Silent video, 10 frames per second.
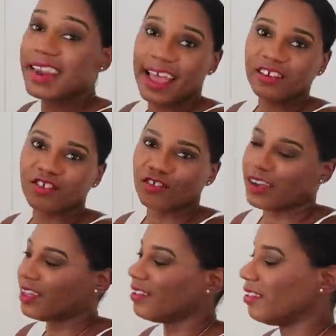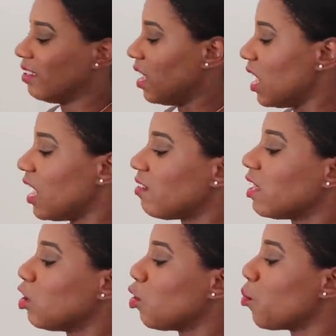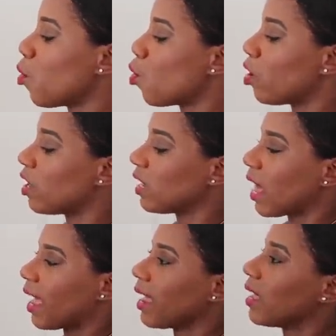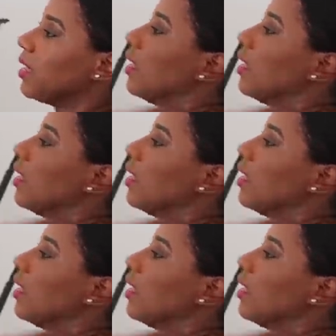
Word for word: next dress is a little more like